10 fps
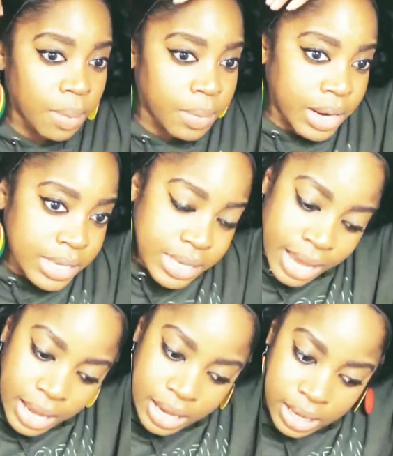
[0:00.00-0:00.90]
I'm gonna
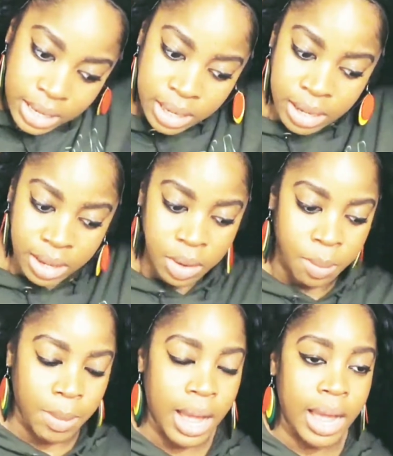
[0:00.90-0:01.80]
take
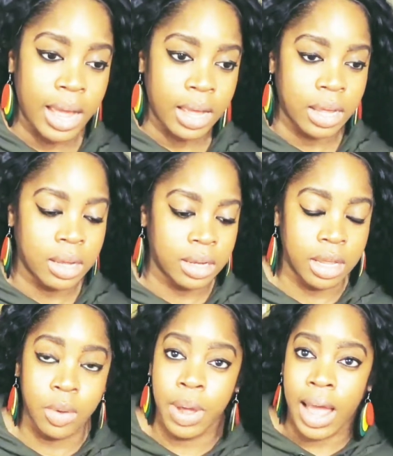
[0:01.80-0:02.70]
my
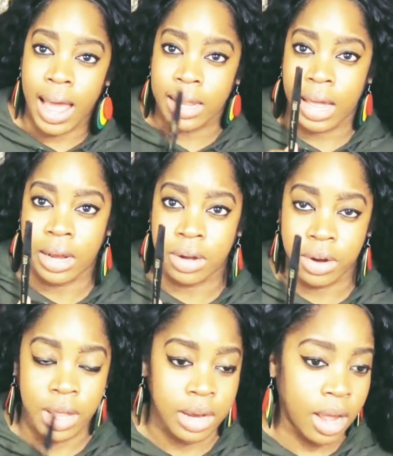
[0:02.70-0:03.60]
liquid
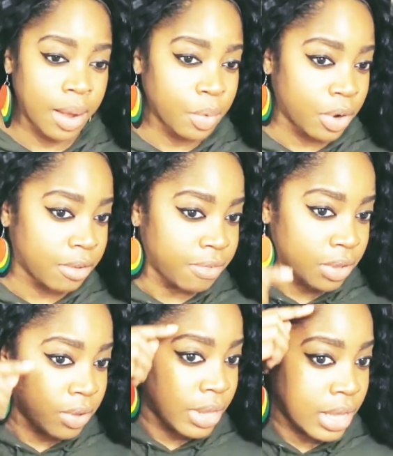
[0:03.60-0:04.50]
eyeliner and I'm gonna
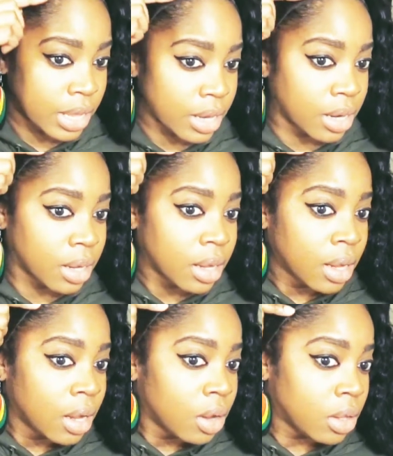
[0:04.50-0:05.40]
fill in
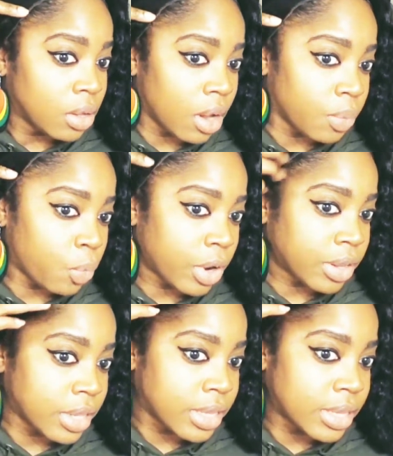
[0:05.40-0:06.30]

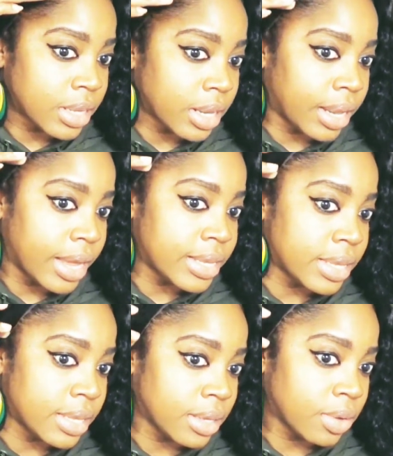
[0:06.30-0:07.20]
where this
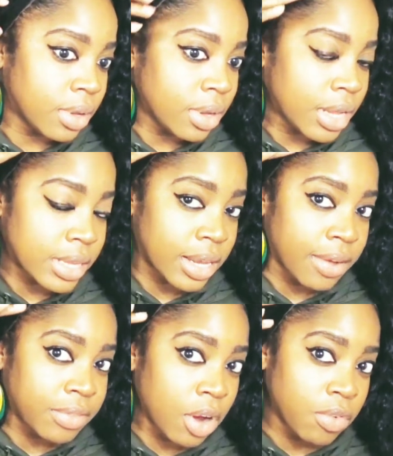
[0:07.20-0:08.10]
lace is
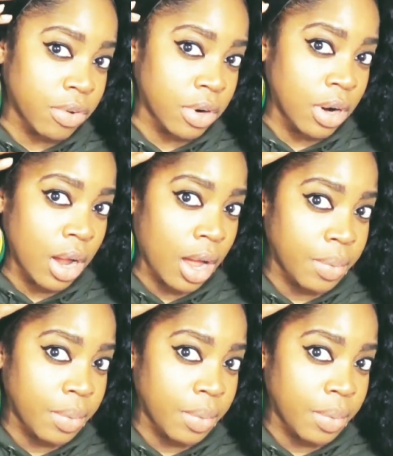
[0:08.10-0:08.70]
left over.